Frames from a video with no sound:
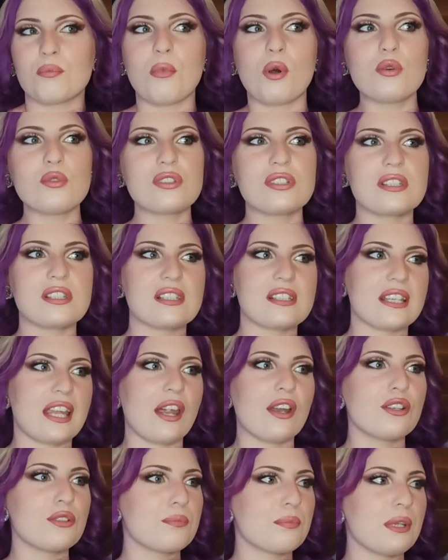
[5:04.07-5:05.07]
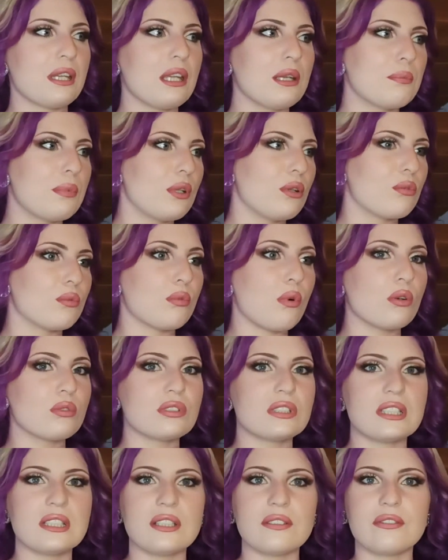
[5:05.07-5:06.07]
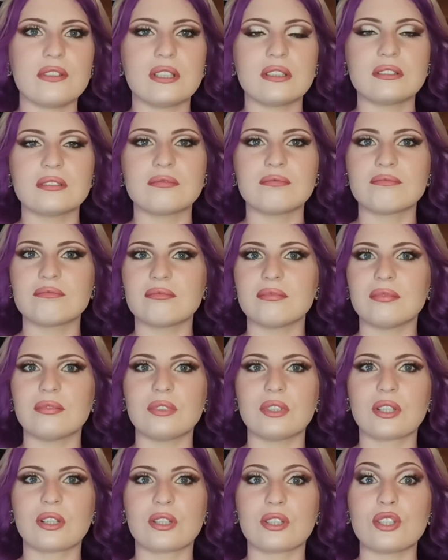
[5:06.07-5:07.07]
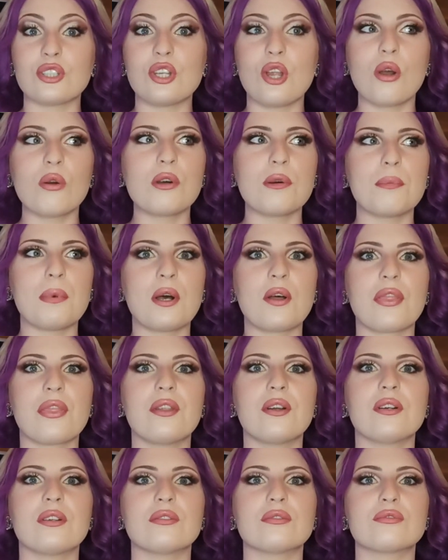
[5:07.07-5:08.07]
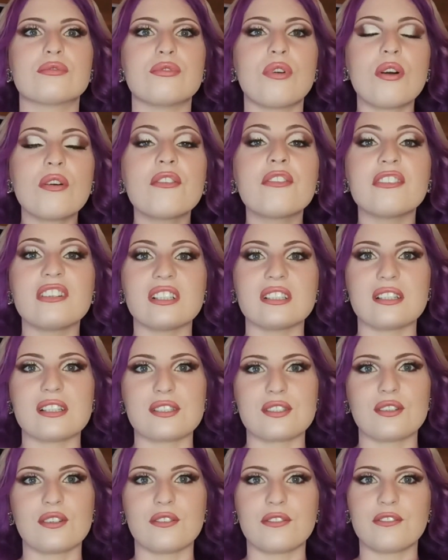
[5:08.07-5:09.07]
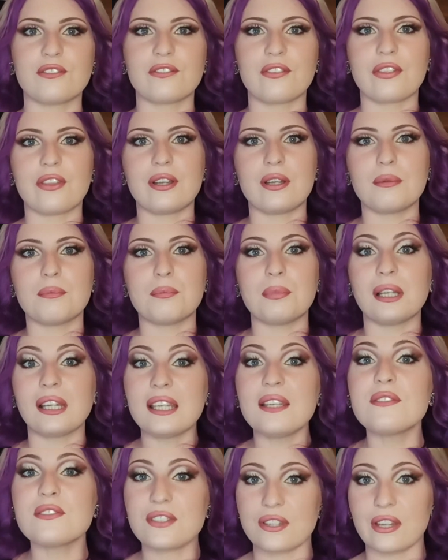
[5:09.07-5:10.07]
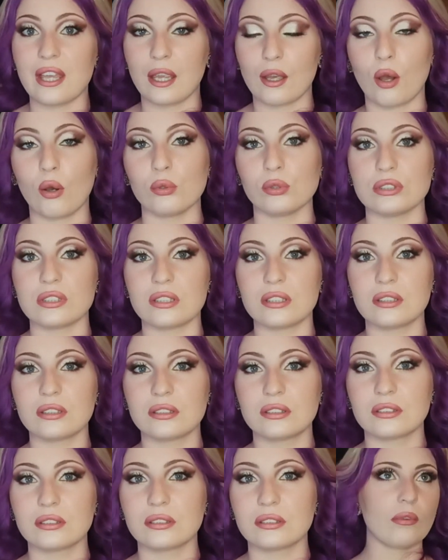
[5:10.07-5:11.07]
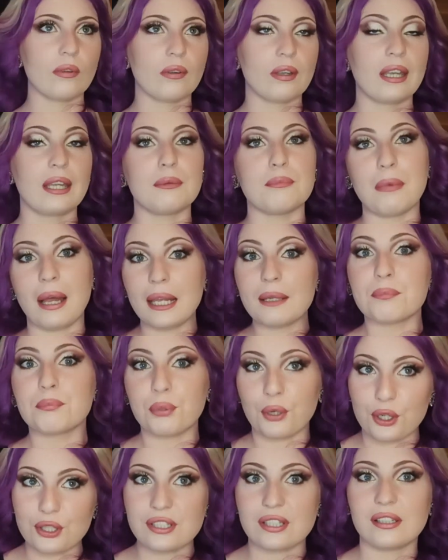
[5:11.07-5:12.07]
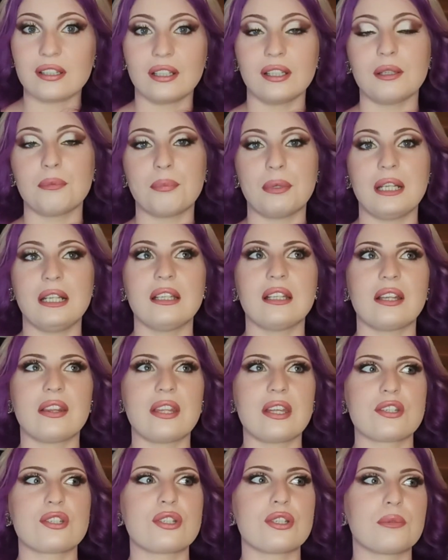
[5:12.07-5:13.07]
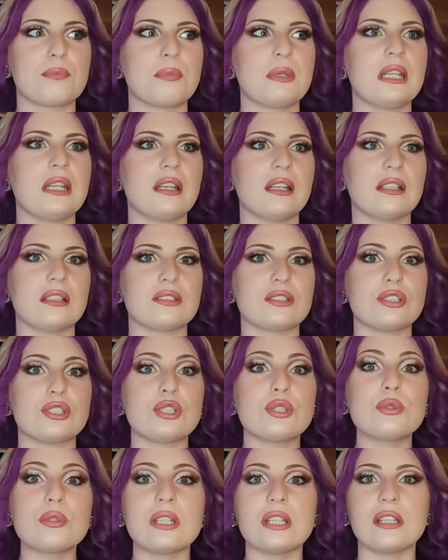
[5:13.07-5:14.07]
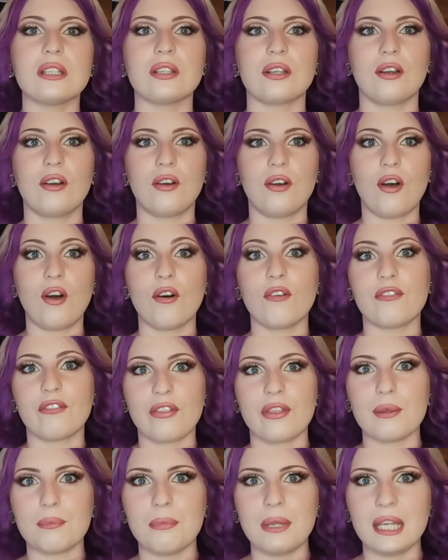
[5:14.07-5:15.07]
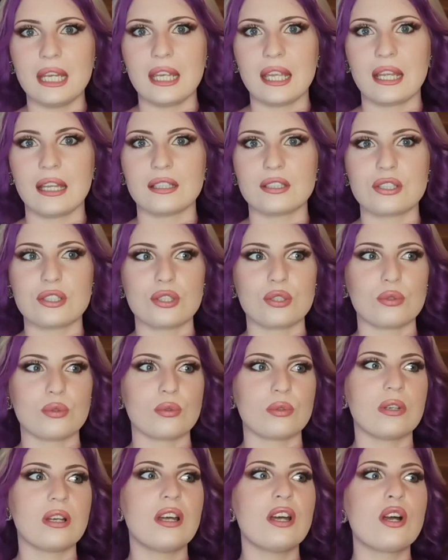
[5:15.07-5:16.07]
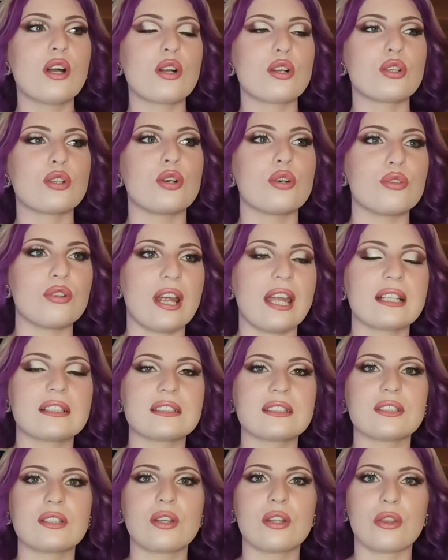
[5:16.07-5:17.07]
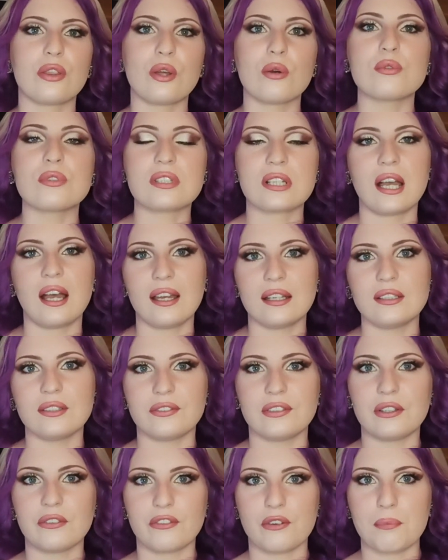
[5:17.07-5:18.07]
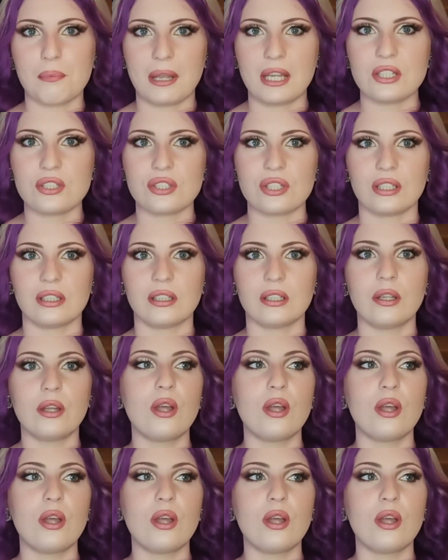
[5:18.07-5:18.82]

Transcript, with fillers: most scared people won't even know about the wrongfulness of the beliefs they hold. In my personal opinion, there should be a duty of the media to correct those kind of information.